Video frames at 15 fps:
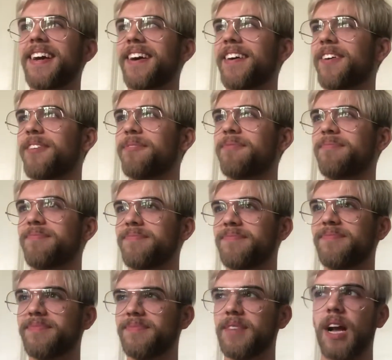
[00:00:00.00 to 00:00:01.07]
I'll
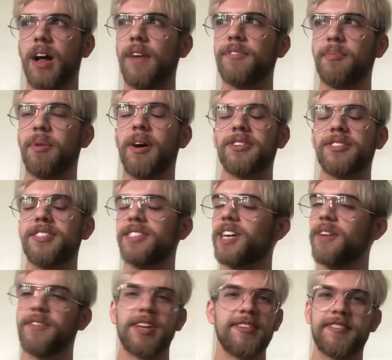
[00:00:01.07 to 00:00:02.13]
have to polish these
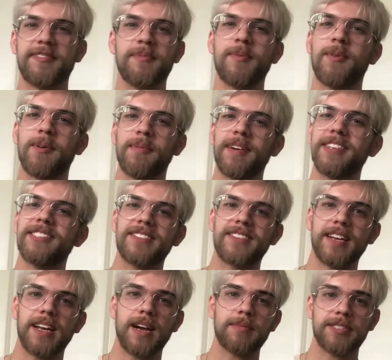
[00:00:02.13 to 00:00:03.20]
off even more, but it's
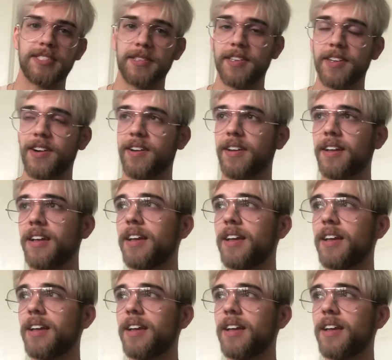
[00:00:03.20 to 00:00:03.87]
okay, I'm still learning.